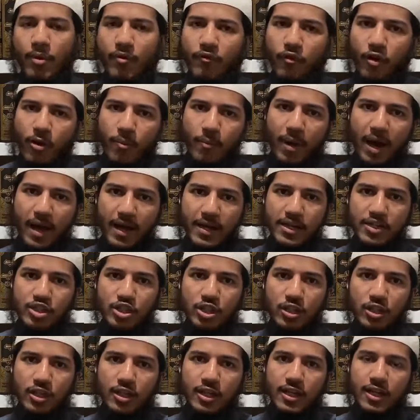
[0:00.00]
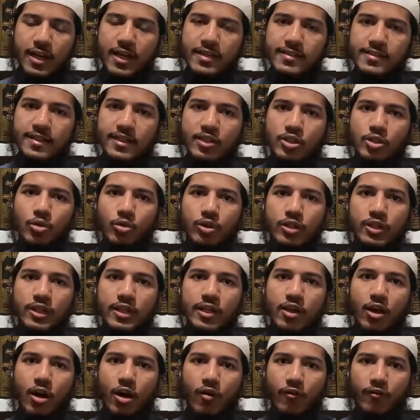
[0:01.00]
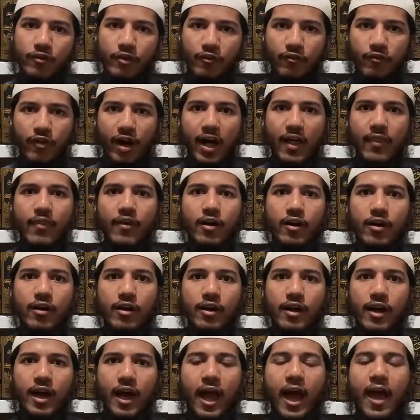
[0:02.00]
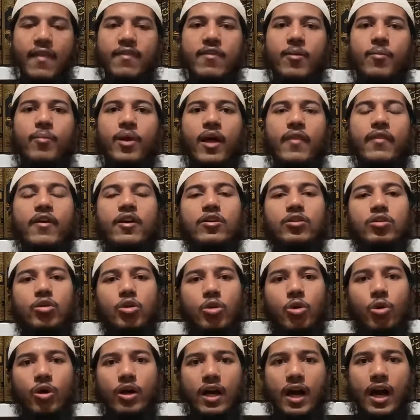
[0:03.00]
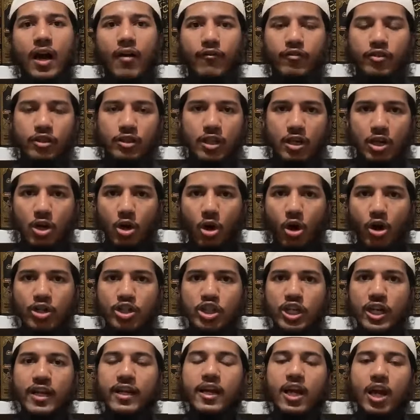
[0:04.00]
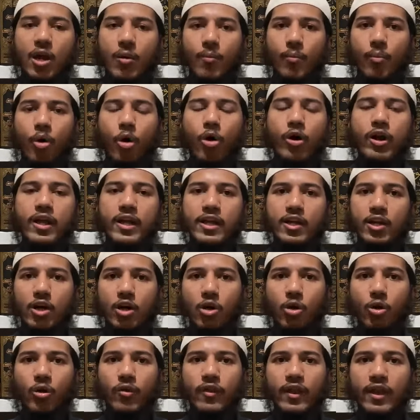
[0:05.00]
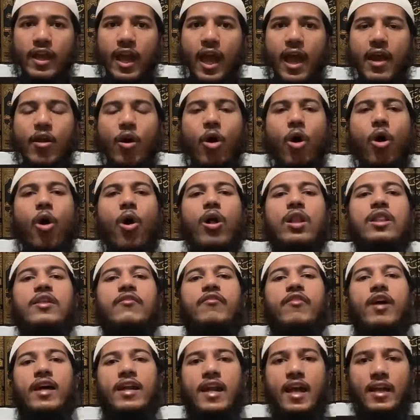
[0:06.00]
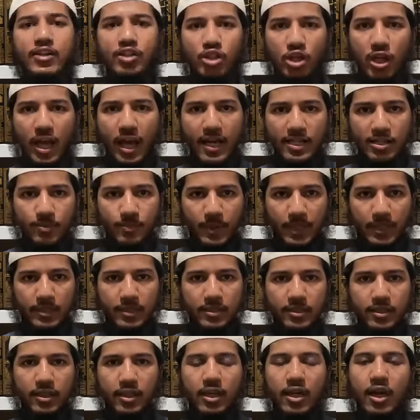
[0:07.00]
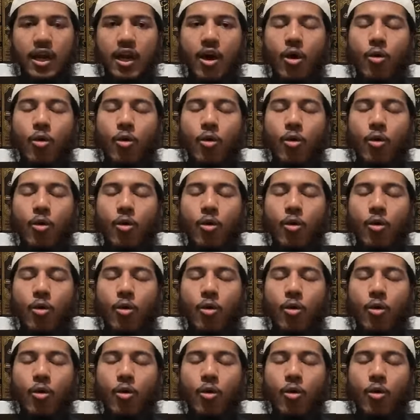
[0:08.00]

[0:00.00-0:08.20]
Before marriage, it is the duty of the father and the brother to look after the lodging, boarding, clothing, and all the financial aspects.